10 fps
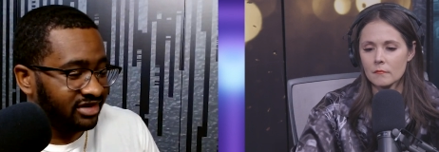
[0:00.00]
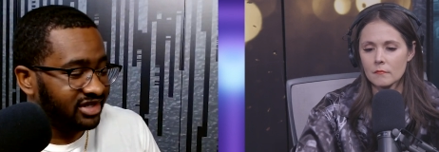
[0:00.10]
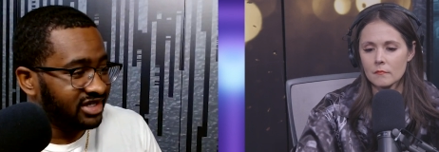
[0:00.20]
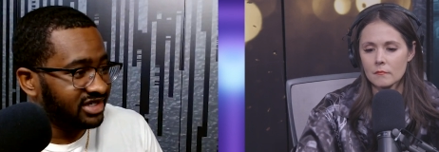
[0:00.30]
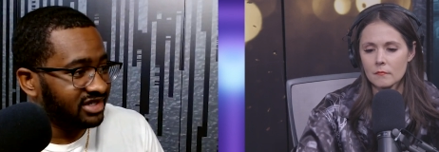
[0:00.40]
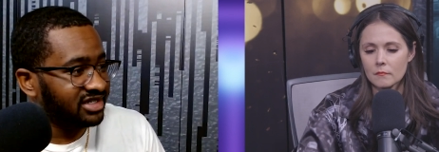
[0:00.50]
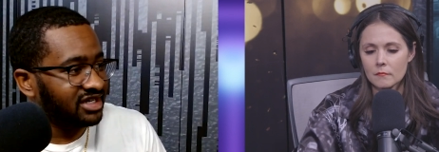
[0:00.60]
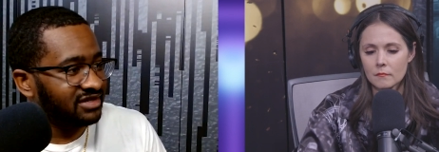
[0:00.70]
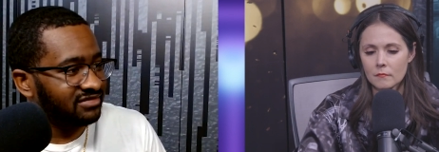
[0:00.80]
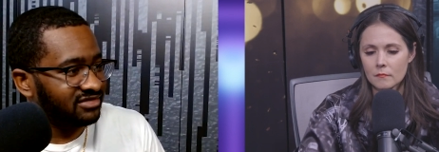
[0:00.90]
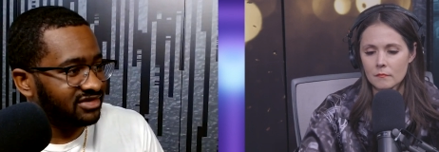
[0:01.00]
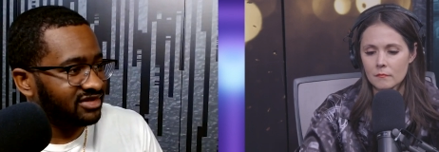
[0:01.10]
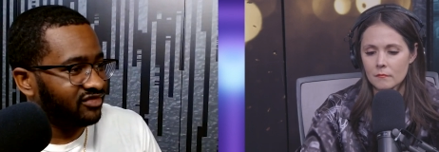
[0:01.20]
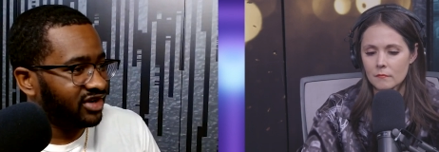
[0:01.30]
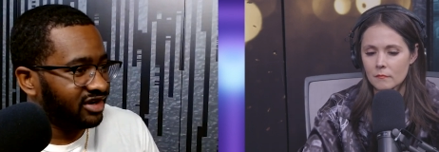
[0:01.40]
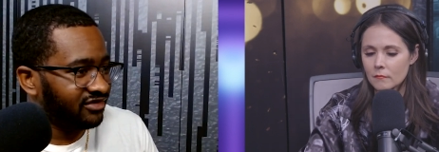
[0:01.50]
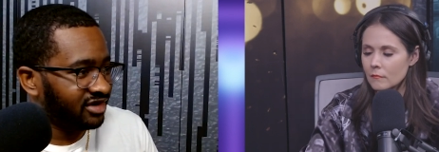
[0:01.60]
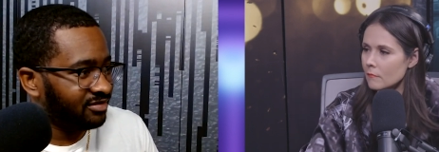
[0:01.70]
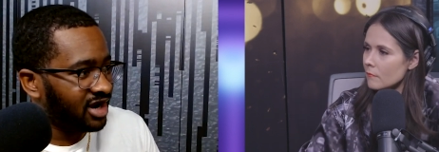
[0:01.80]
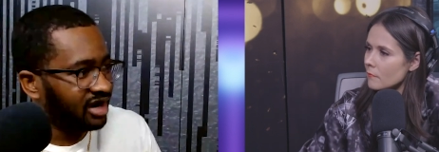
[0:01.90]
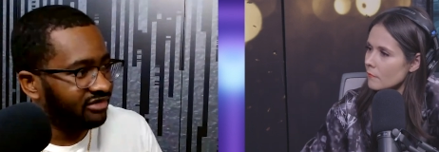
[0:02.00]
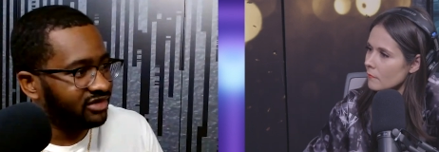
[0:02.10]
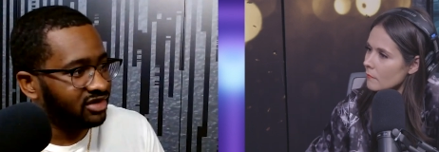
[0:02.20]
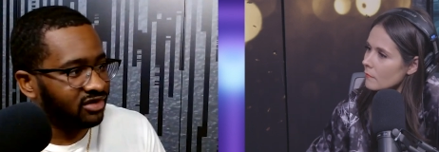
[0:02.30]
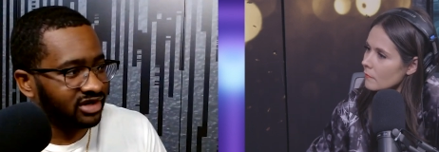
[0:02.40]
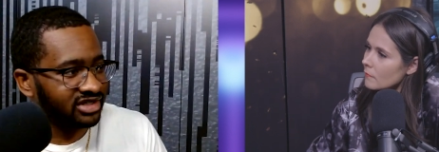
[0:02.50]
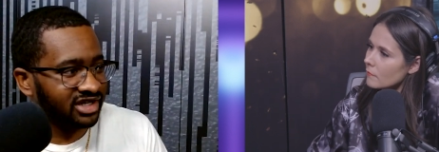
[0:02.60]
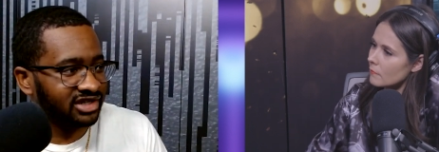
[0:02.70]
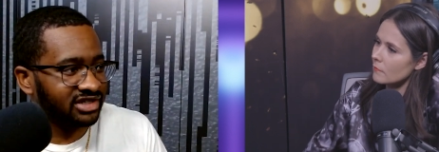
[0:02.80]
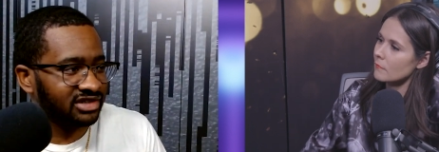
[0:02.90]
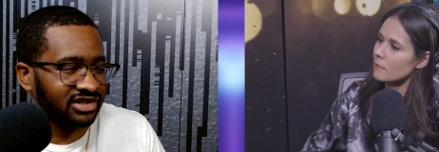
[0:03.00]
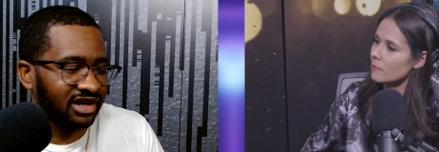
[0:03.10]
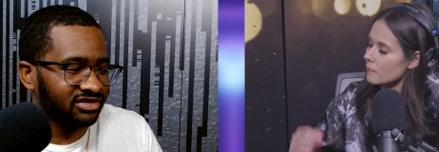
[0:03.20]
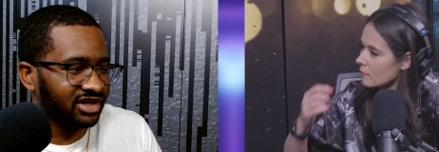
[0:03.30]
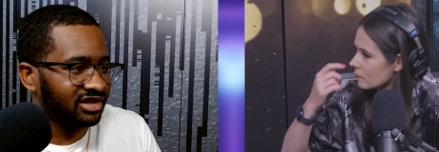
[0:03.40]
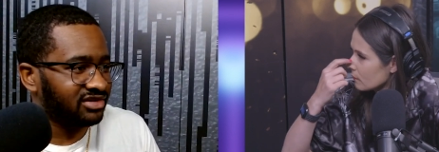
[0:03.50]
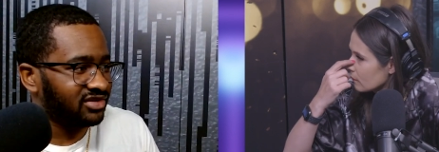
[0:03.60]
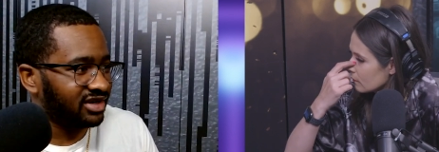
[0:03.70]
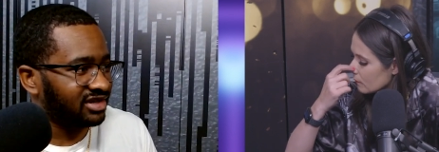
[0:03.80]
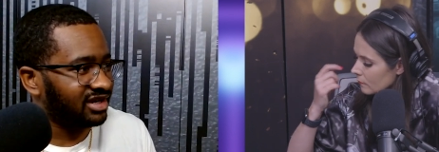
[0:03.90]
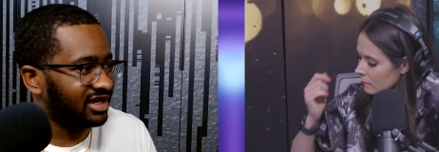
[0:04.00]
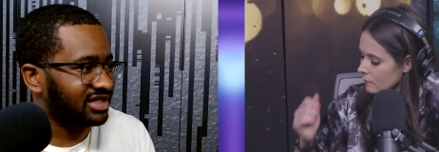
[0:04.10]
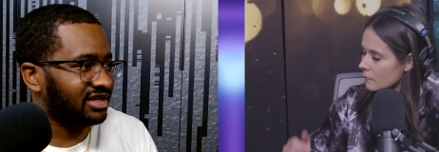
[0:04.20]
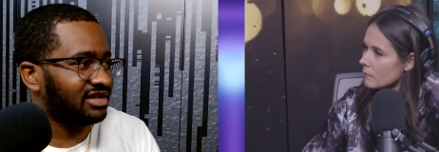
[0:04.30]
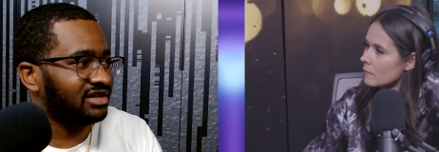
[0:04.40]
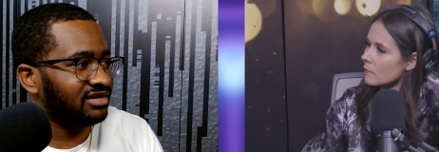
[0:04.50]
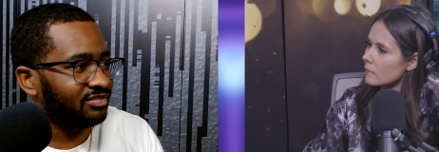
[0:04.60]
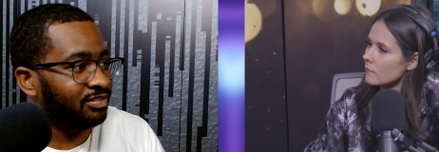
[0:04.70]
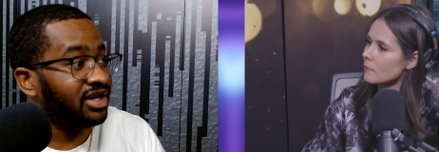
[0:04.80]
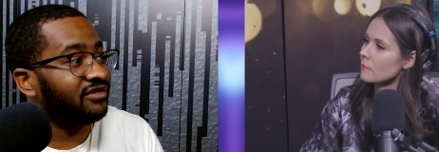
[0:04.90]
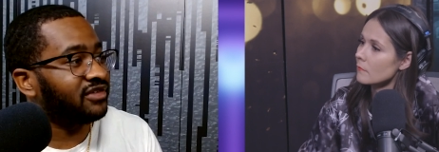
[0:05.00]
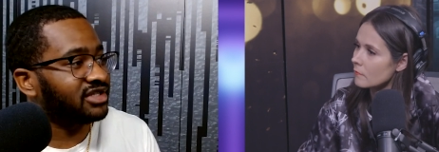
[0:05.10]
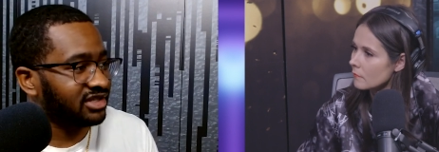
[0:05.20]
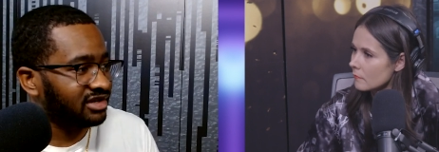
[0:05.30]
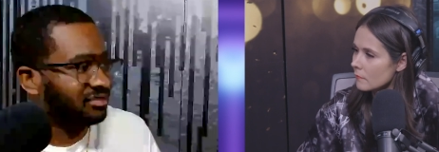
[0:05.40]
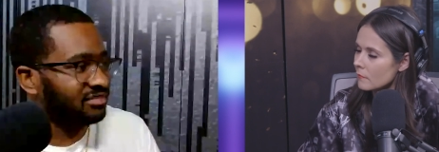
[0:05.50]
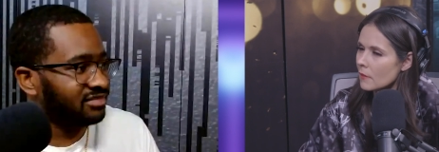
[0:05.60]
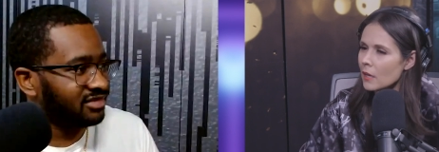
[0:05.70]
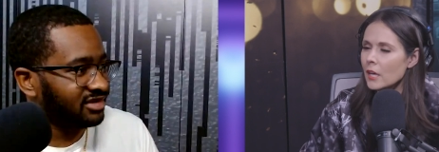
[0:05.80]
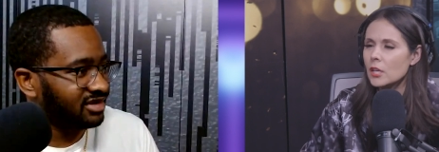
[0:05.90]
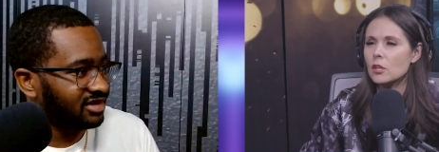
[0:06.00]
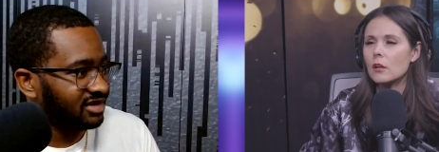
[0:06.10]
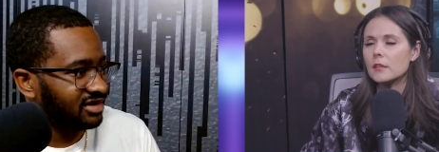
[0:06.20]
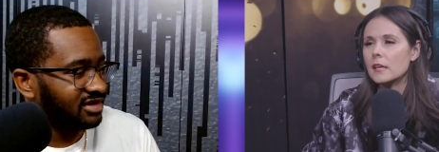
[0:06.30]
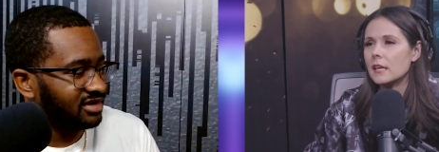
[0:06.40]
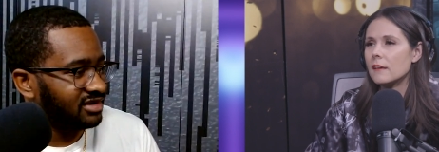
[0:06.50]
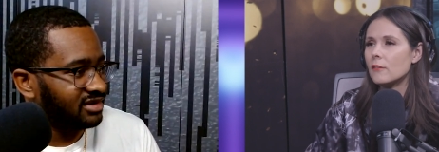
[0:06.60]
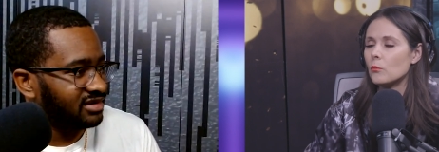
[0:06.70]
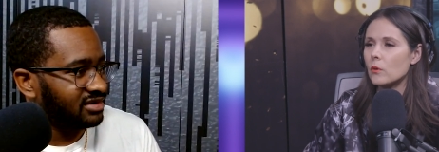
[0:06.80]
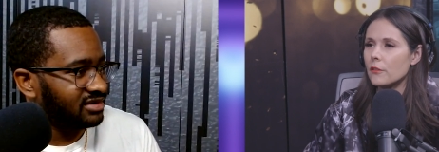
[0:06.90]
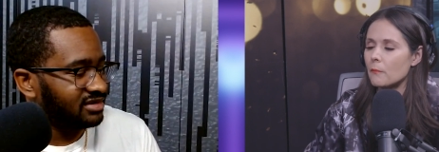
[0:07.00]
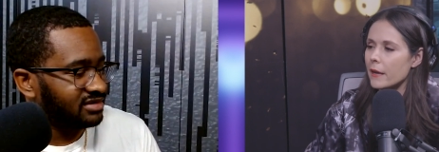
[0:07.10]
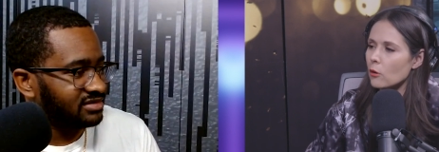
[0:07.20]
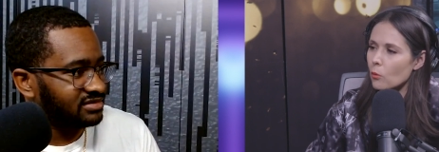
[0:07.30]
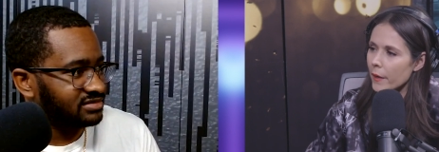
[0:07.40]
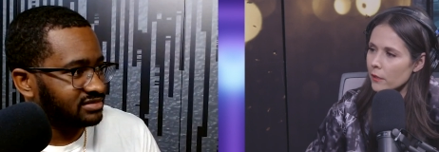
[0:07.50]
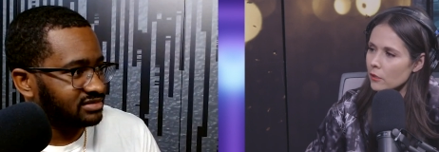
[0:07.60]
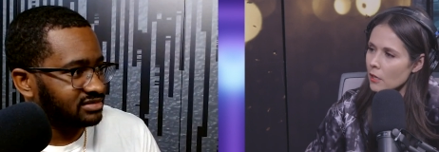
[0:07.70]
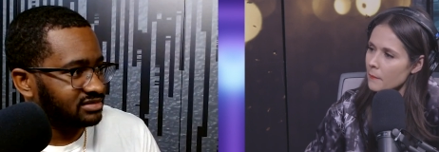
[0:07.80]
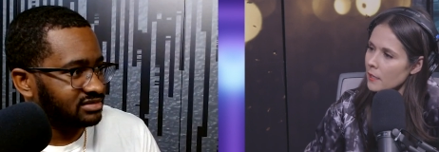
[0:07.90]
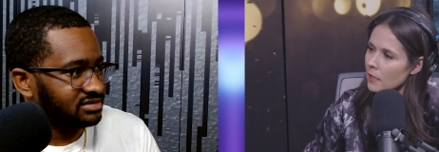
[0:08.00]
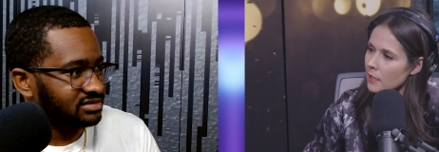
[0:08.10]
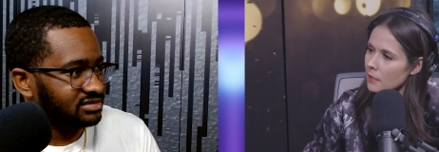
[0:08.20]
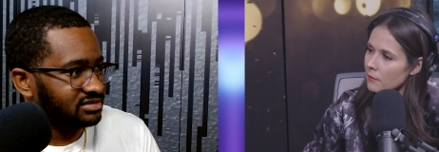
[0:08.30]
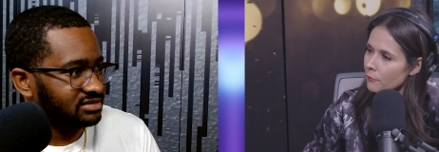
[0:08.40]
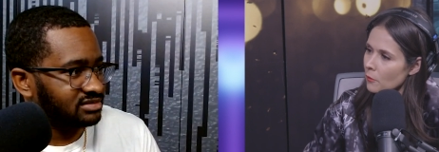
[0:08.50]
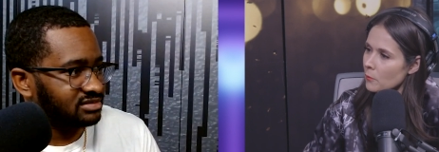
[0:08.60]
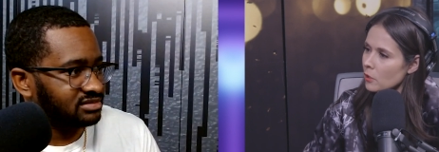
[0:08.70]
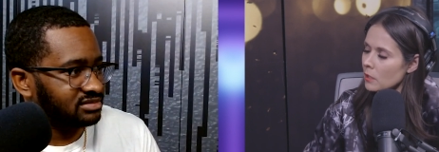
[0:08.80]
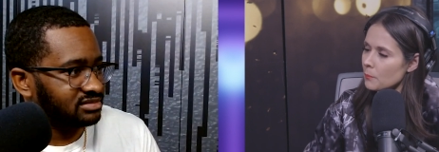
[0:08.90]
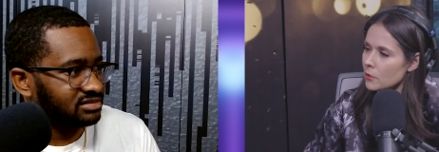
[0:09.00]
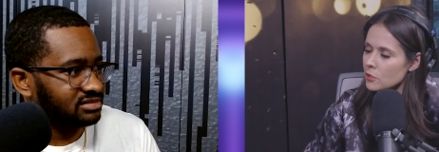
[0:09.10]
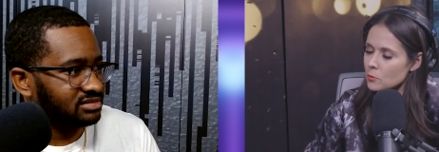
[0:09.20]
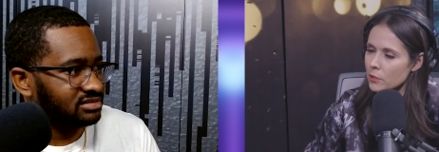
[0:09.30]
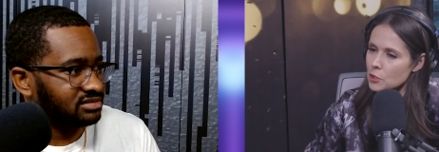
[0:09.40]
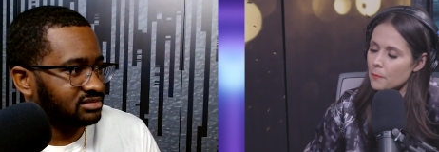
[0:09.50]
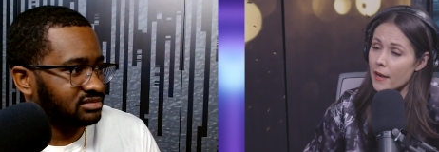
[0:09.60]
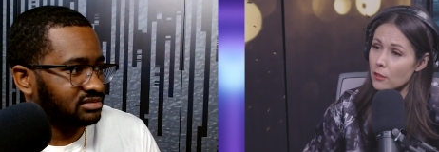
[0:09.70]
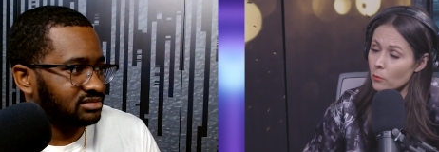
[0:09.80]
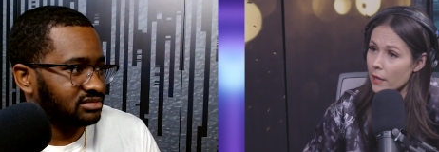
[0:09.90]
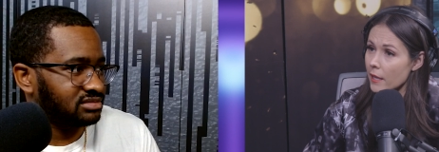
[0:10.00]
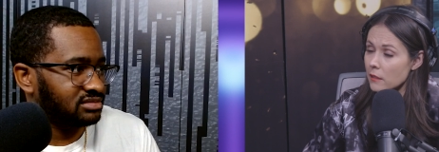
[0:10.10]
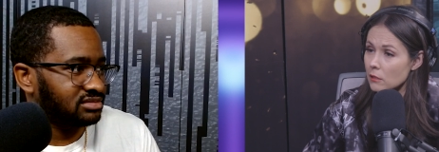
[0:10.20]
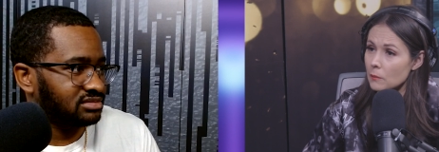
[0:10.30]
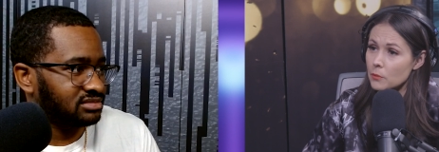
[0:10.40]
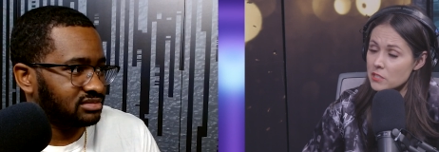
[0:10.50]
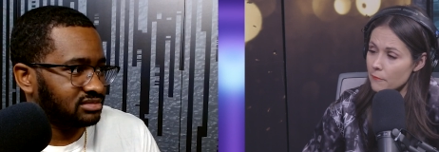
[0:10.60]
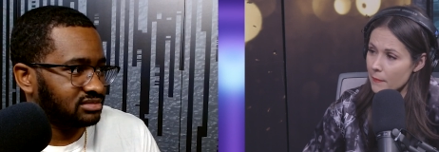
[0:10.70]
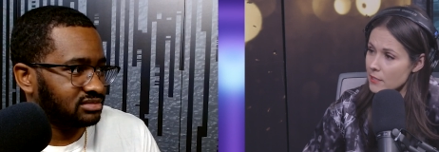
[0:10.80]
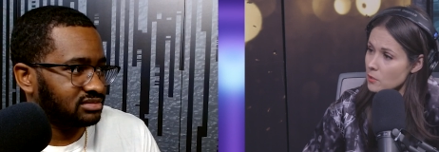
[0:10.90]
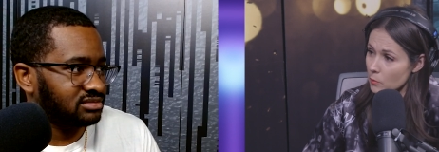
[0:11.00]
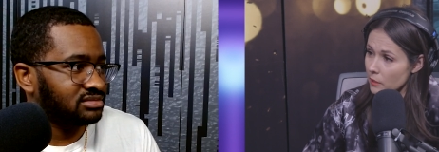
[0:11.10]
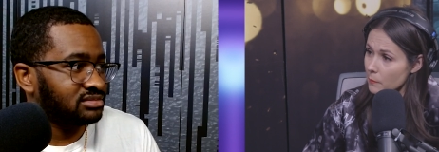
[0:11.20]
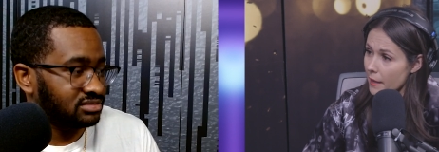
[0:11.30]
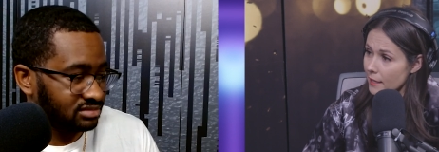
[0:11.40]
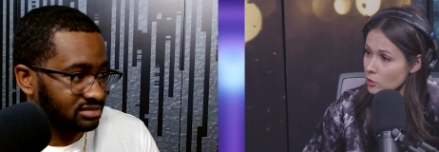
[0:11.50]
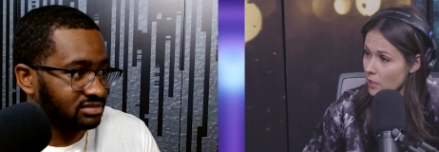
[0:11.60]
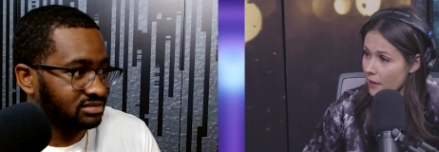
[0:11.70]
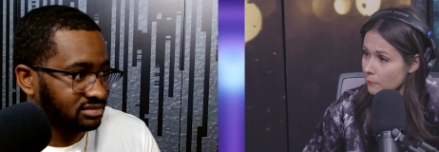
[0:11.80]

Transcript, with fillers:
Speaker 1: the DC team, very, very poverty organization. So I don't think they'll do anything that's any benefit to them.
Speaker 2: You don't think even with Michael Winger coming in from the Clippers, which by the way, the Clippers have made some really bad mm-hmm. draft